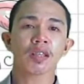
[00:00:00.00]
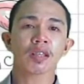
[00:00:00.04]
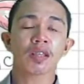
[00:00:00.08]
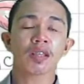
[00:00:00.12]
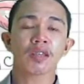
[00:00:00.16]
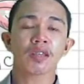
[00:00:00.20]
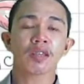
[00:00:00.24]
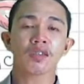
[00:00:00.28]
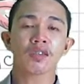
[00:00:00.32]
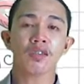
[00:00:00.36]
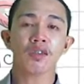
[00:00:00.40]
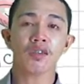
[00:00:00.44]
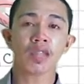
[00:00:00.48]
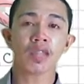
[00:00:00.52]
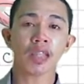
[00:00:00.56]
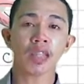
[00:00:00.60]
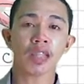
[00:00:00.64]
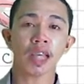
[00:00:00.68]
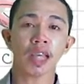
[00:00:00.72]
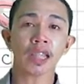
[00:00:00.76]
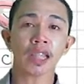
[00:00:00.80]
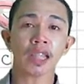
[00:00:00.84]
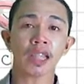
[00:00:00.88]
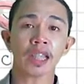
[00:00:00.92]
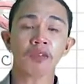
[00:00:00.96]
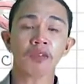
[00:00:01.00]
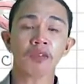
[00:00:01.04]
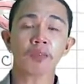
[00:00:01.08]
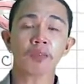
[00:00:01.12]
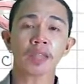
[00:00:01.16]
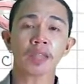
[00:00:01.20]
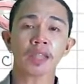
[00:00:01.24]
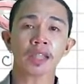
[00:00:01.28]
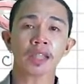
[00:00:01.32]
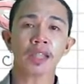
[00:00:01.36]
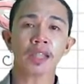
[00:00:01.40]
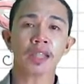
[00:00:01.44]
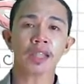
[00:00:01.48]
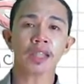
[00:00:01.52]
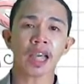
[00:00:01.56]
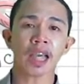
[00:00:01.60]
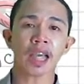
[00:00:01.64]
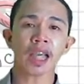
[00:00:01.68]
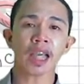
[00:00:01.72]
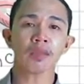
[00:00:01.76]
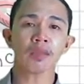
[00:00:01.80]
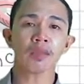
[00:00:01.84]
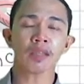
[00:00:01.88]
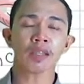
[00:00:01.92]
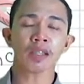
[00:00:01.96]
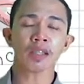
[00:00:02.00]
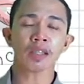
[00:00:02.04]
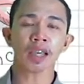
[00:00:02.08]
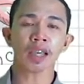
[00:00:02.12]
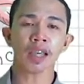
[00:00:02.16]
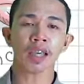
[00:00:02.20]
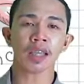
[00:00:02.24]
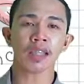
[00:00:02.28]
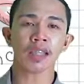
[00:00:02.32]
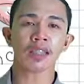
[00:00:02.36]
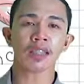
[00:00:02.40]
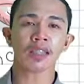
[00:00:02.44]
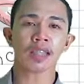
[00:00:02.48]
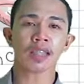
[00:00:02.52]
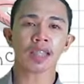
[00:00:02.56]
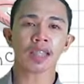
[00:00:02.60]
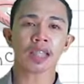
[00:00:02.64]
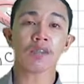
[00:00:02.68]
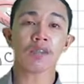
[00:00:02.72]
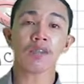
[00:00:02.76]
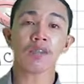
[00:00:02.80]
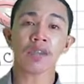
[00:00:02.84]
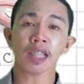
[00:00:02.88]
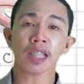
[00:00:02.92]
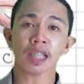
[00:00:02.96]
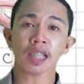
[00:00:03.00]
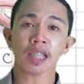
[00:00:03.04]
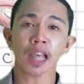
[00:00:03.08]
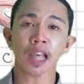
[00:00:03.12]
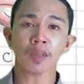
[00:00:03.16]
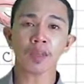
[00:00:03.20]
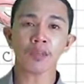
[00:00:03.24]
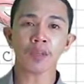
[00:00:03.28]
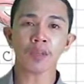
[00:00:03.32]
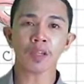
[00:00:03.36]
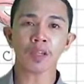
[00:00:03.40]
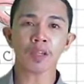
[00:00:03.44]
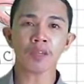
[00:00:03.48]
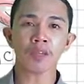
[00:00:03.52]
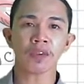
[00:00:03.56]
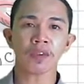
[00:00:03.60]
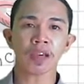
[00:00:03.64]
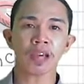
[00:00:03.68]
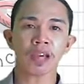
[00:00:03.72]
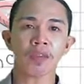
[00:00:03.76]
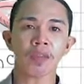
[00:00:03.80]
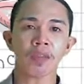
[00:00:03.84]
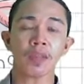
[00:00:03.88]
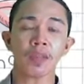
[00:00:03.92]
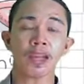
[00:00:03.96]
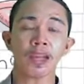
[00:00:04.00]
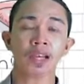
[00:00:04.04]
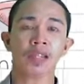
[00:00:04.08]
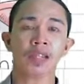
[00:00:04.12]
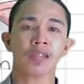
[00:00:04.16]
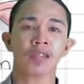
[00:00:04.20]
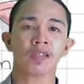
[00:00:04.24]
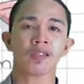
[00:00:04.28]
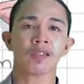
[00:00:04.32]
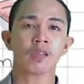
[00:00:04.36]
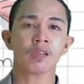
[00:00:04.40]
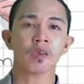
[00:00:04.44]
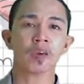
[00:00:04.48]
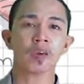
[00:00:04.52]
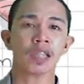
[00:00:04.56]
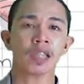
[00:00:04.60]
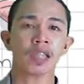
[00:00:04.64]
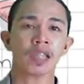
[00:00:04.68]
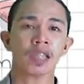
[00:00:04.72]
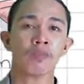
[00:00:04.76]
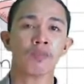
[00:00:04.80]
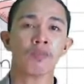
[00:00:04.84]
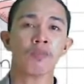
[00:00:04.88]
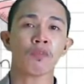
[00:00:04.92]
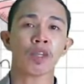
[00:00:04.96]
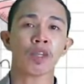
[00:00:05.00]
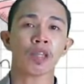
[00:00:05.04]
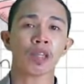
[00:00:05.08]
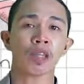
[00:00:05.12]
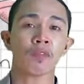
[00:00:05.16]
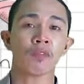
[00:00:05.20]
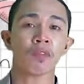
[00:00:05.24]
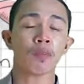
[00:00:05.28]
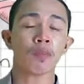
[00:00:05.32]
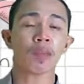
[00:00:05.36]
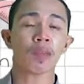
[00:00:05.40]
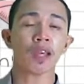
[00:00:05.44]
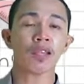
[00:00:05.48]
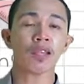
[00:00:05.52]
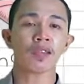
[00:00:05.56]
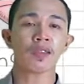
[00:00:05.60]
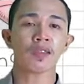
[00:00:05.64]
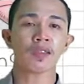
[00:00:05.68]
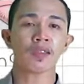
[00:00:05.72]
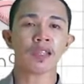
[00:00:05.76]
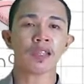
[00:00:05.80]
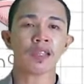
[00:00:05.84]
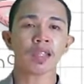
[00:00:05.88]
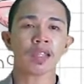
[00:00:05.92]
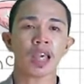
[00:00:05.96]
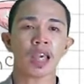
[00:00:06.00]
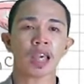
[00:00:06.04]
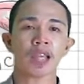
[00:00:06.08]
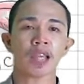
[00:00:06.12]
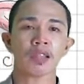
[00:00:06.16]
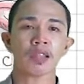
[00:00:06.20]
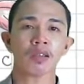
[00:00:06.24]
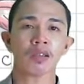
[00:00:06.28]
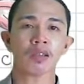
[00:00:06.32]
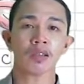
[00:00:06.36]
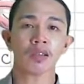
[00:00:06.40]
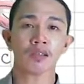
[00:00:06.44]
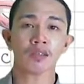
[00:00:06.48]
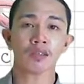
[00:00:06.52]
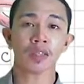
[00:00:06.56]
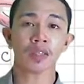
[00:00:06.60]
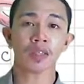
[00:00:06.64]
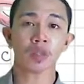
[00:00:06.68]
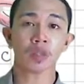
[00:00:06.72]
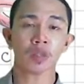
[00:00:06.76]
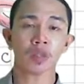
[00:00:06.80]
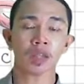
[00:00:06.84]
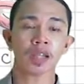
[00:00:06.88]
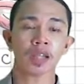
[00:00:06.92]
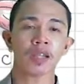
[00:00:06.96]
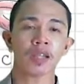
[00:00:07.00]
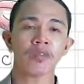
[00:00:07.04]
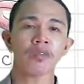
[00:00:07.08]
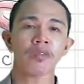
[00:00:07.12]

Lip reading: So the 90th percentile is 79.5 plus quantity 45 minus 38 all over 12